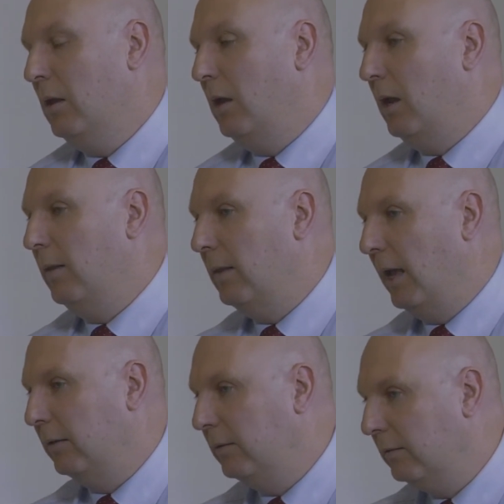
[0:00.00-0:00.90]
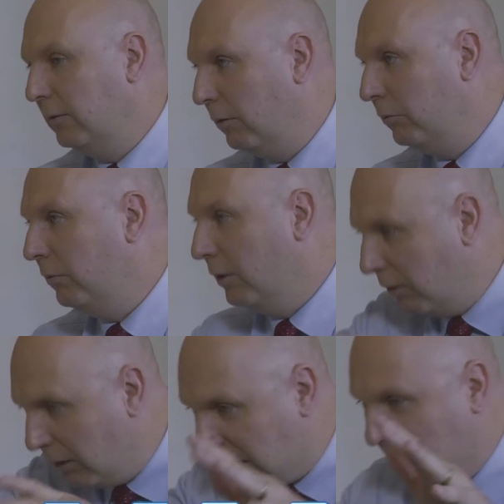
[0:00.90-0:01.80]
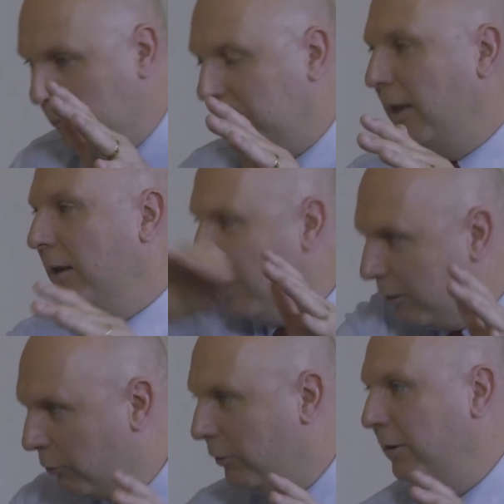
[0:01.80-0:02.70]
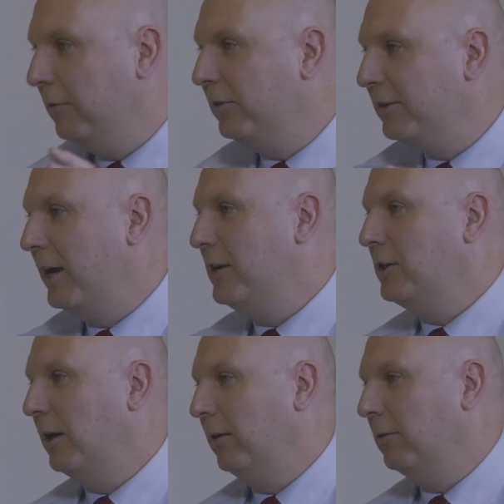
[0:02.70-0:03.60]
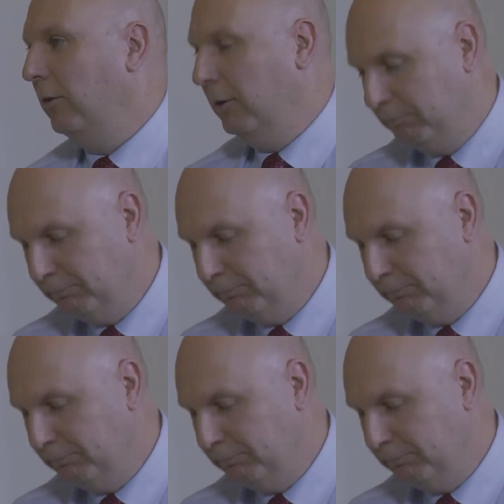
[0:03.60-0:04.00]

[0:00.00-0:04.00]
and that sort of keeps that iterative stage going through.